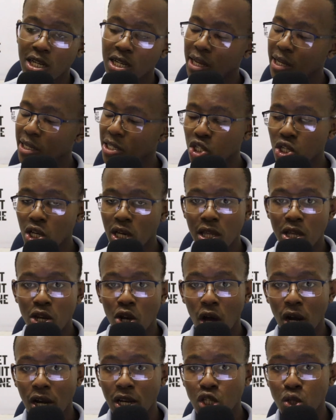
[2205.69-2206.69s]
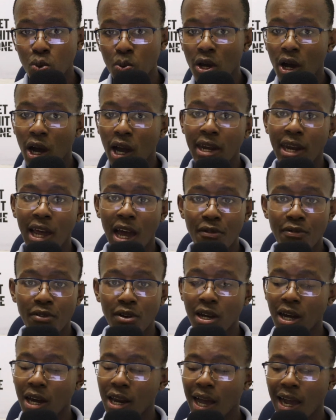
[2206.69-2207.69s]
Let's share the knowledge. We are in
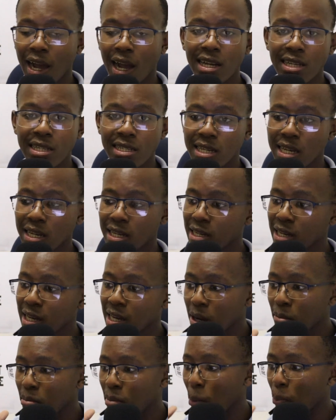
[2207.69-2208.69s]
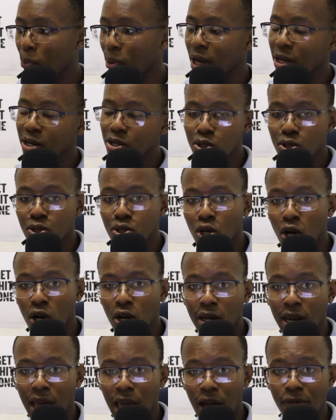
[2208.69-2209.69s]
Africa. Like I said, my plan is to
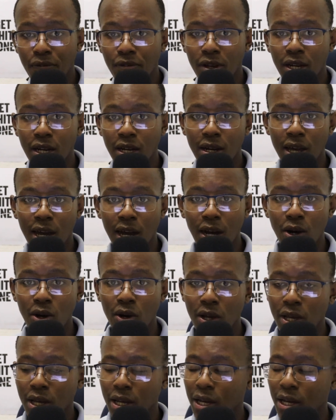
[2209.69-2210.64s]
target Africa now